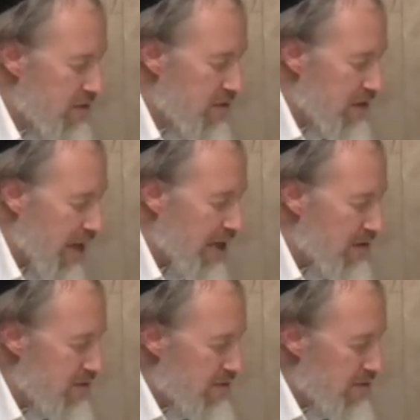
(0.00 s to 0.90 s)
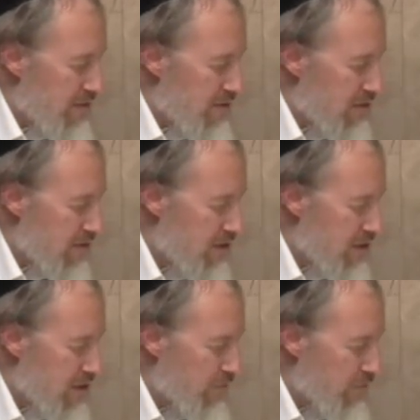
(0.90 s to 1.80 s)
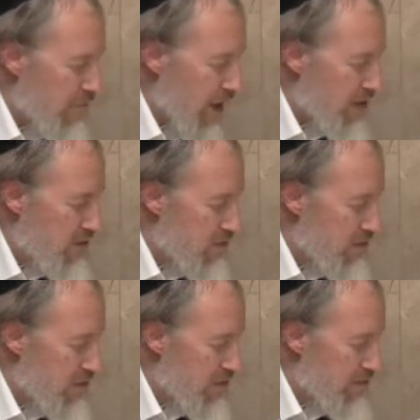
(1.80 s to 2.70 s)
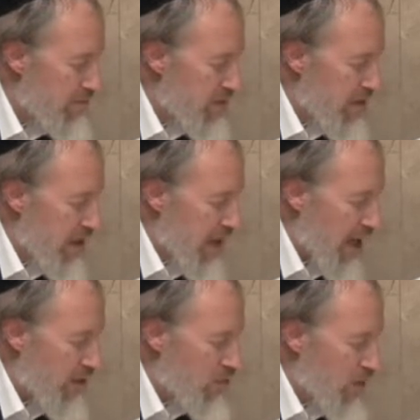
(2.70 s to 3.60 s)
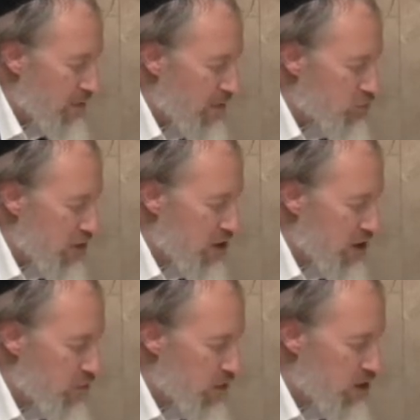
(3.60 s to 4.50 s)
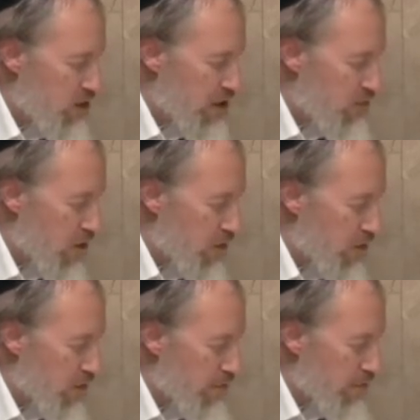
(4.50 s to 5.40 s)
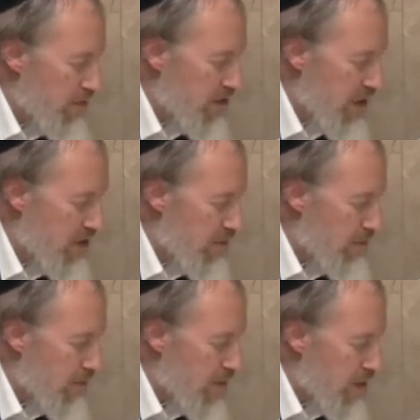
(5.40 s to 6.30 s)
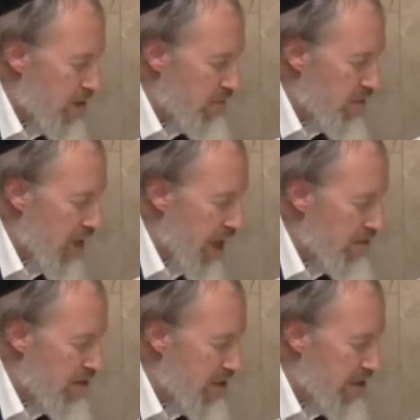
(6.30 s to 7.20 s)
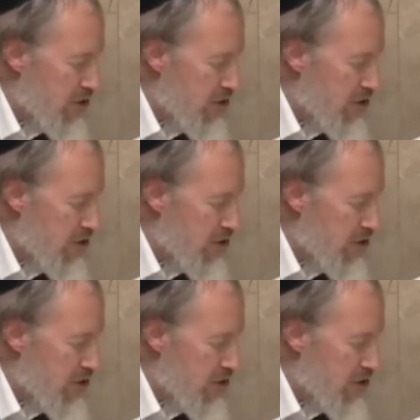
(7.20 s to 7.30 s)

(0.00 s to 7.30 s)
did not. So there's different values. How much was she originally worth? Tchila. Kamma hi